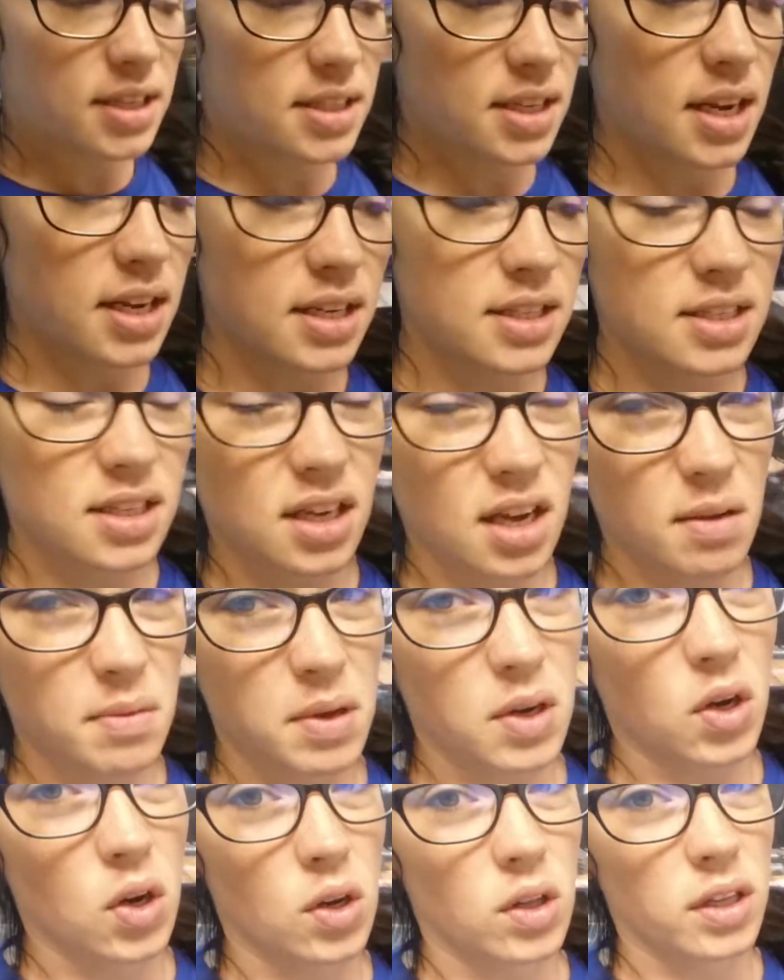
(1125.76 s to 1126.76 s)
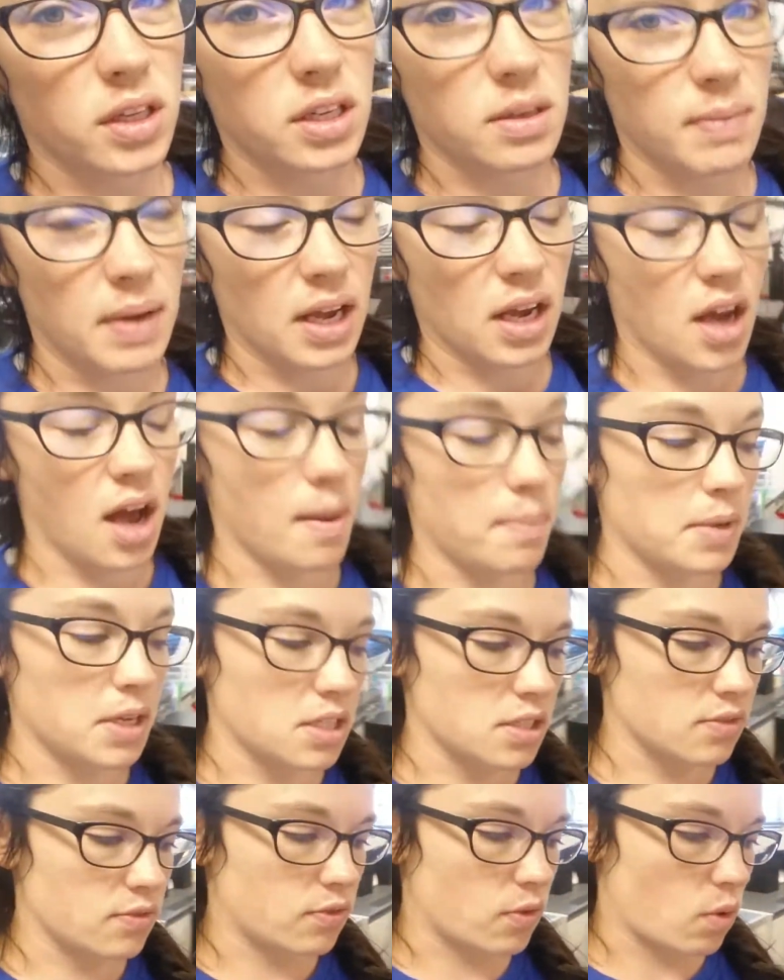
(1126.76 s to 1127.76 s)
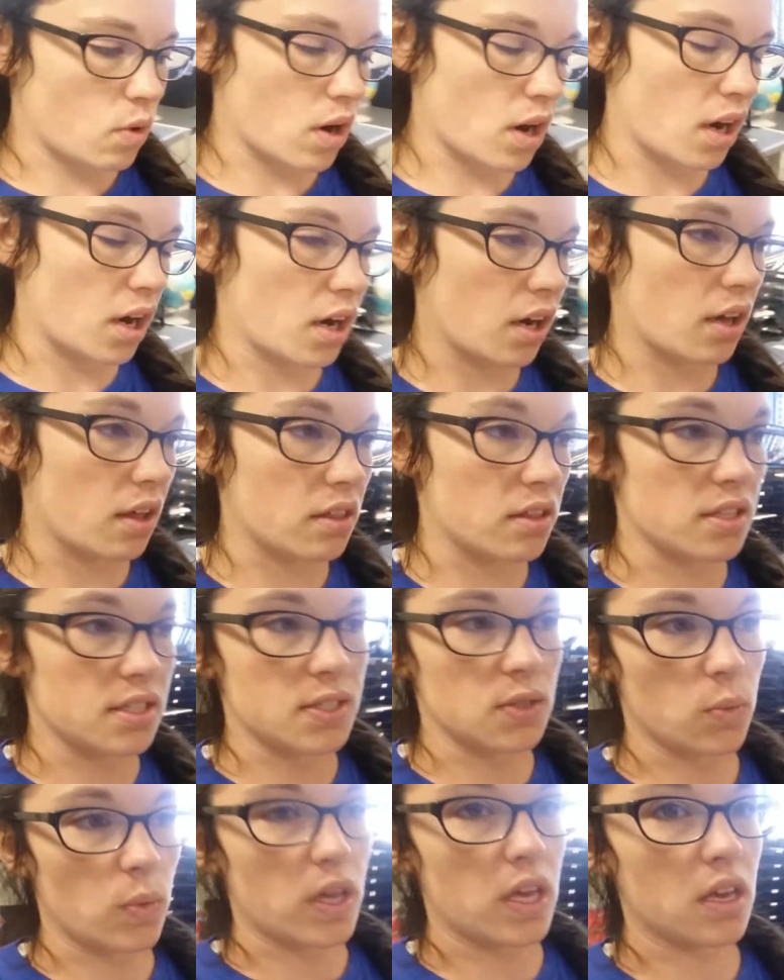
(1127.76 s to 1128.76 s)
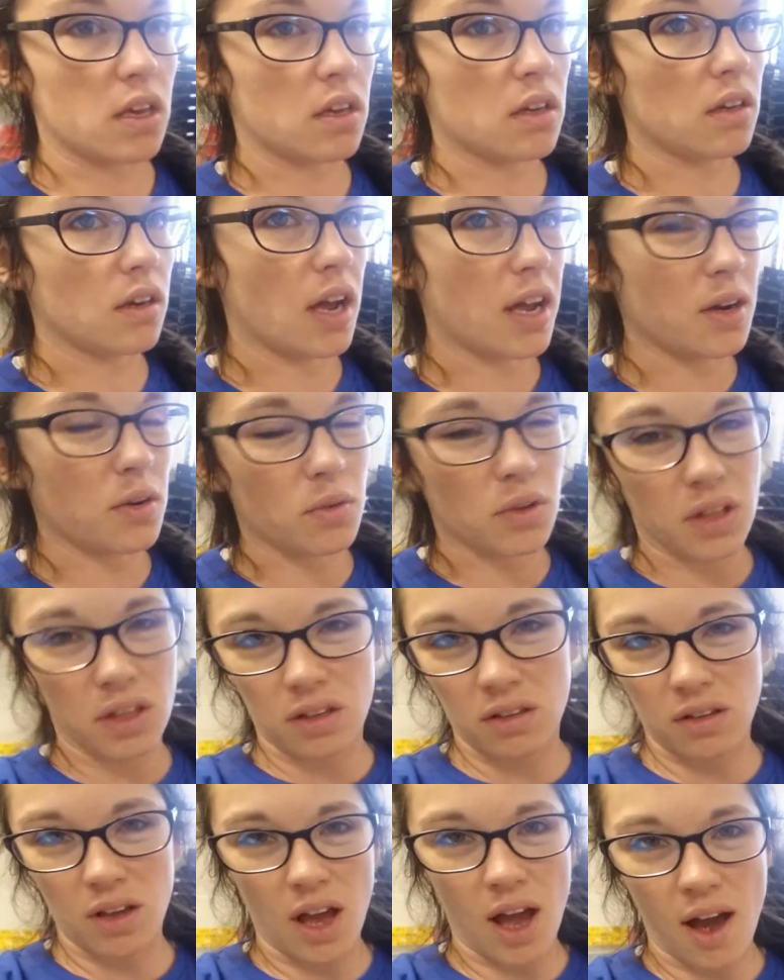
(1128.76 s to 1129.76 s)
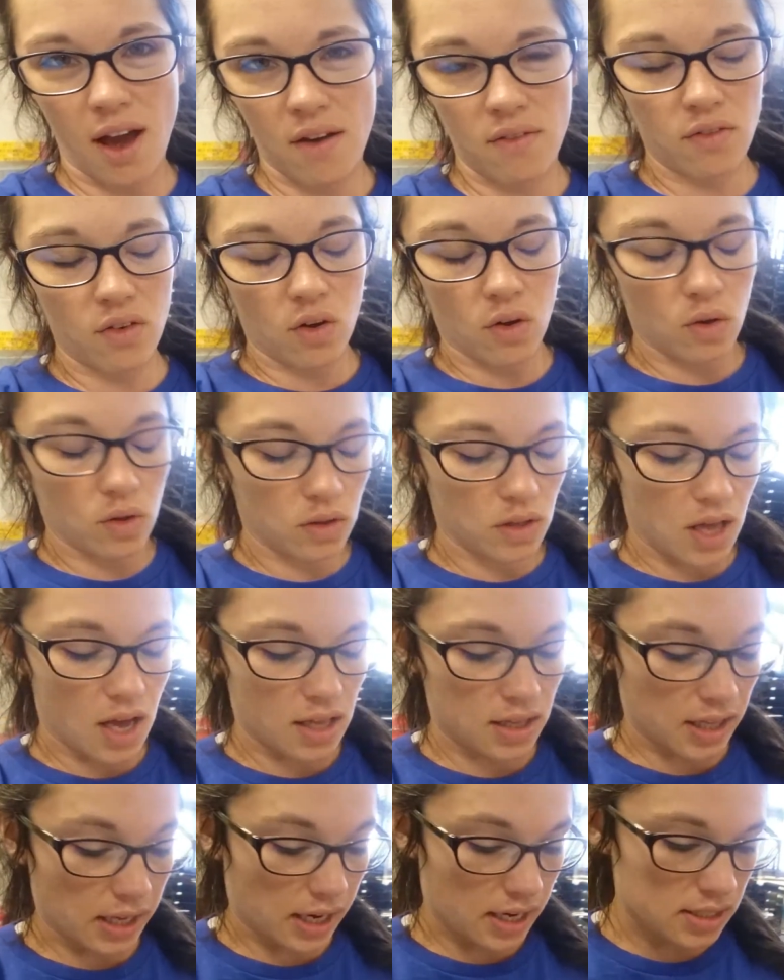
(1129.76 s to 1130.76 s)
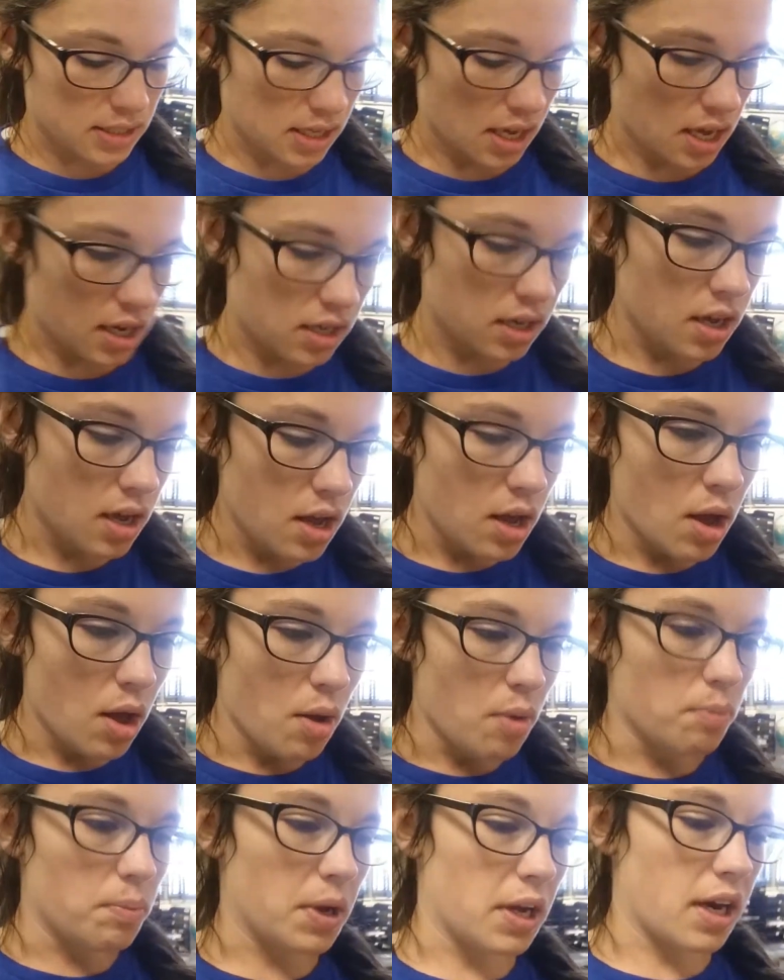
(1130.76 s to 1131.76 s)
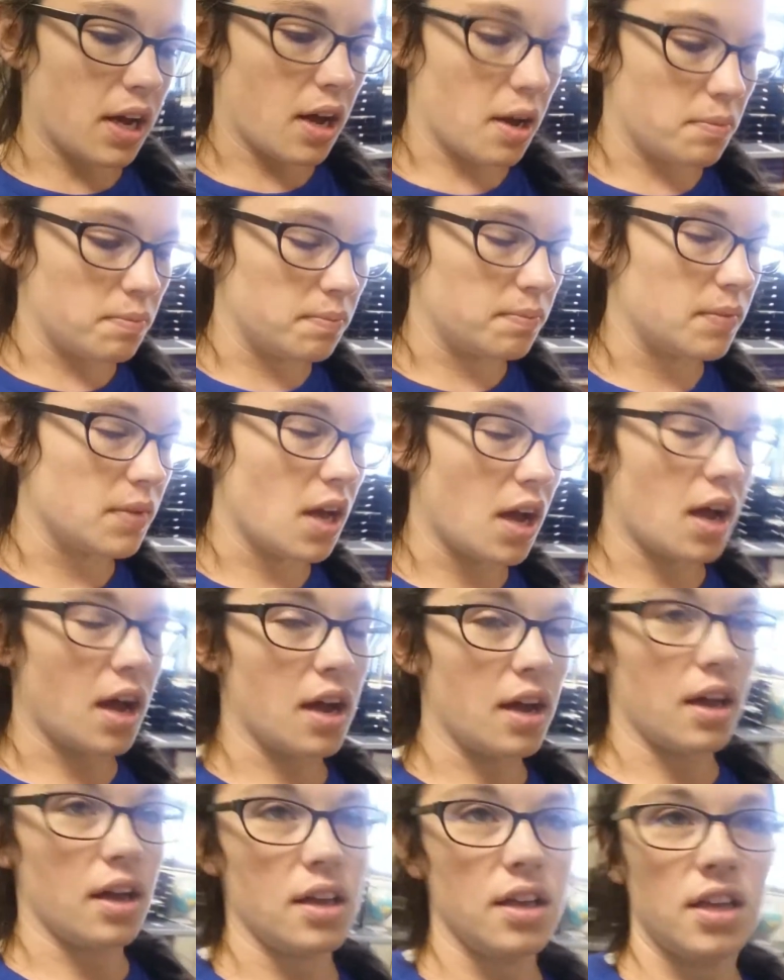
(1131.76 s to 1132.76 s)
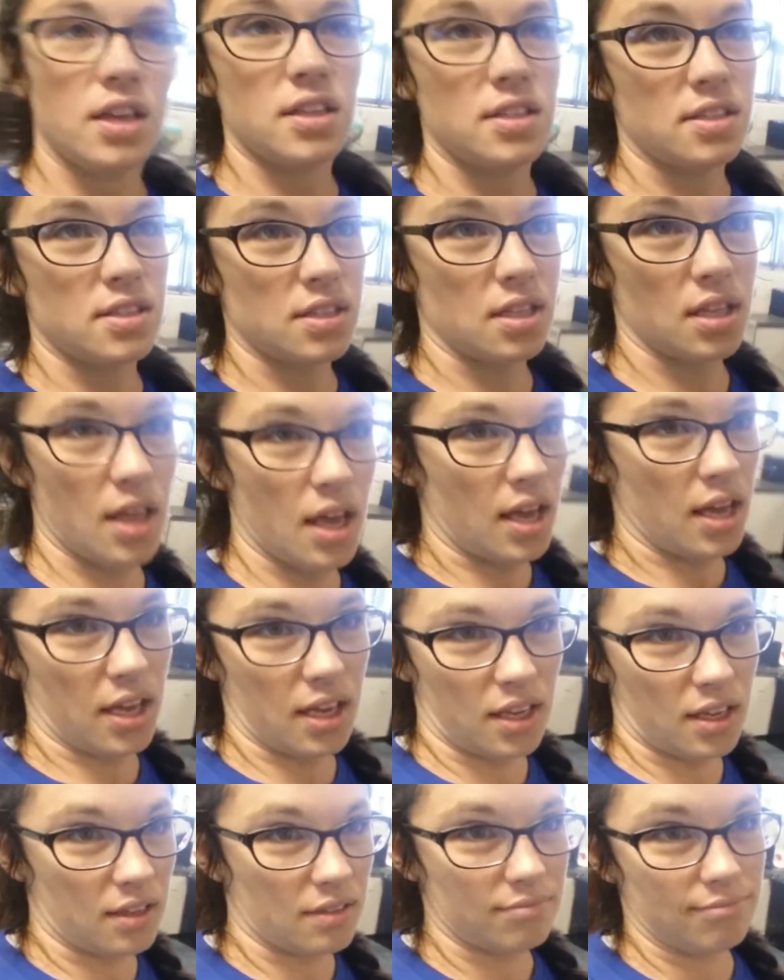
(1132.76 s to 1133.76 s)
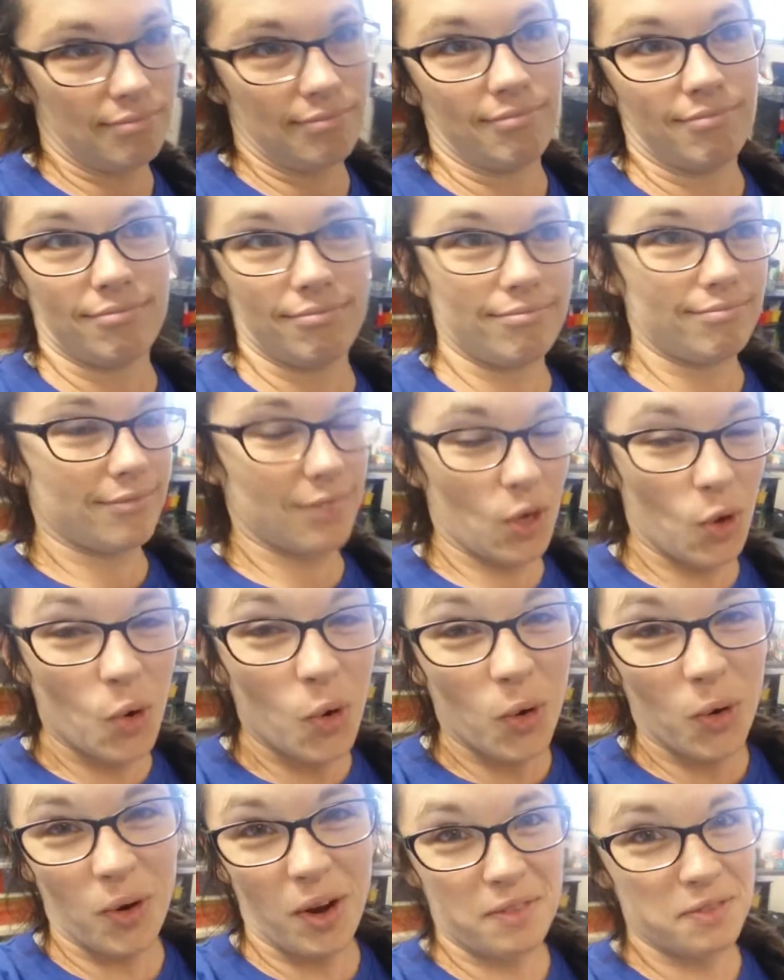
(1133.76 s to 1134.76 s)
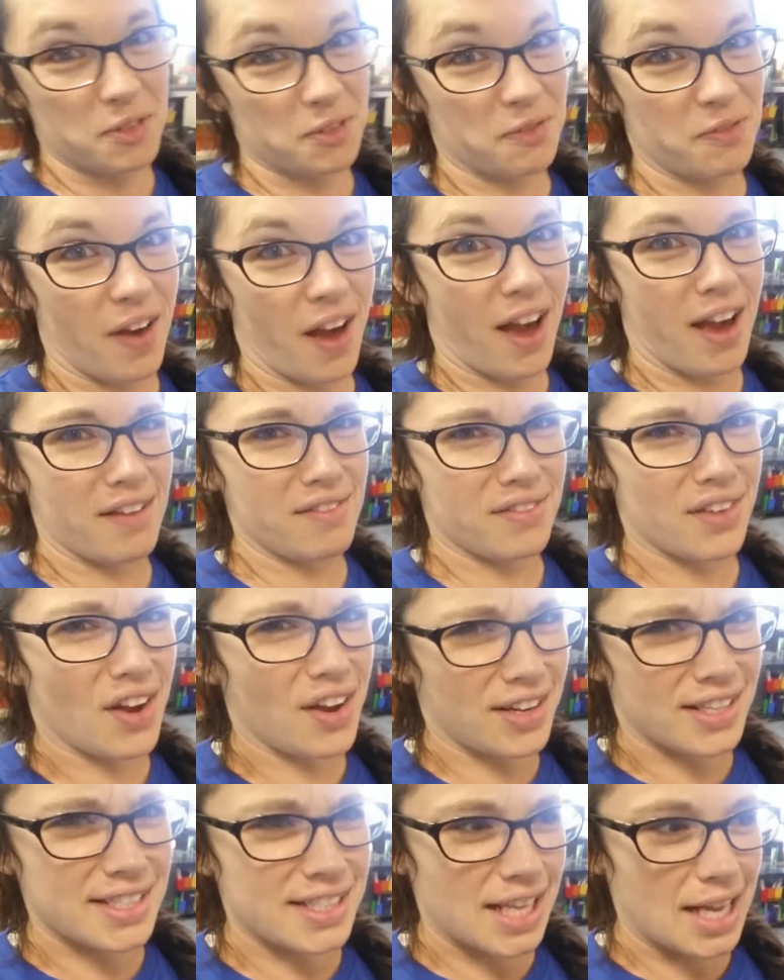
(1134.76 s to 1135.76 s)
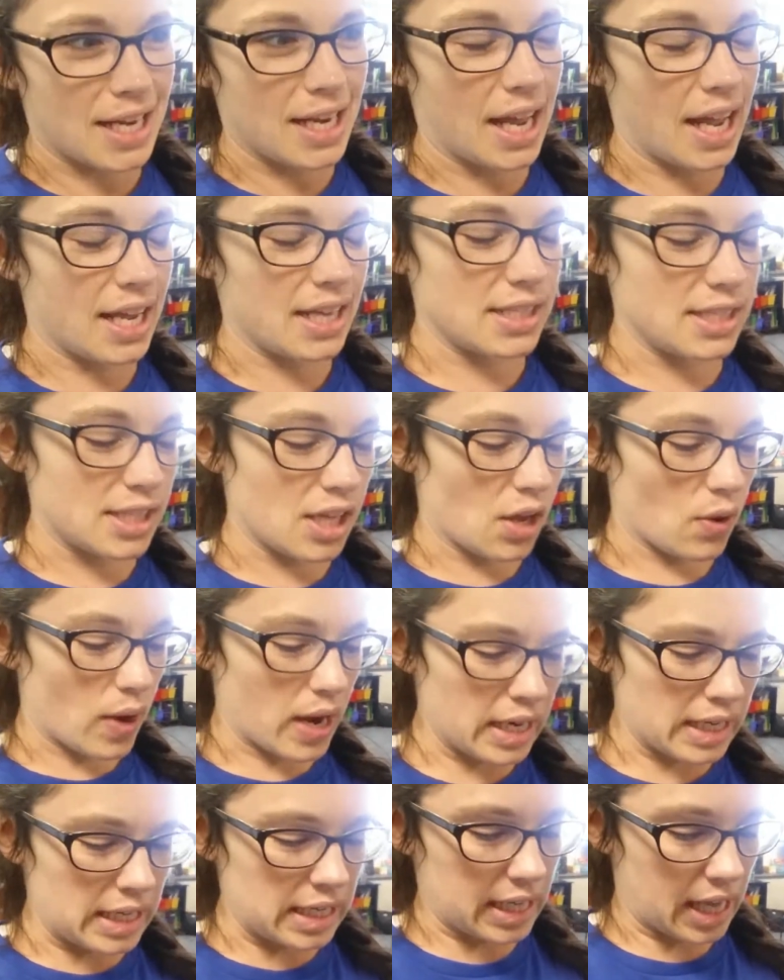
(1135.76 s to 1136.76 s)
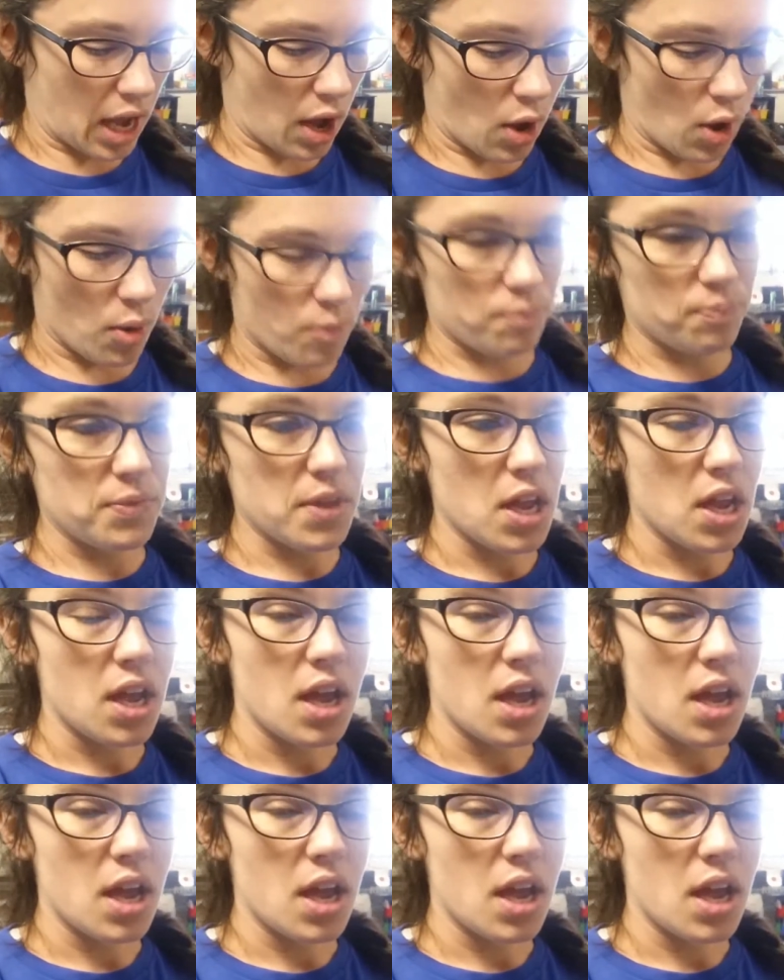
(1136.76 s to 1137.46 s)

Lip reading: decided to come in early to make copies for this week. I don't really have a whole lot, like I said, but it's like 5:15 on a Sunday, so I need to get home.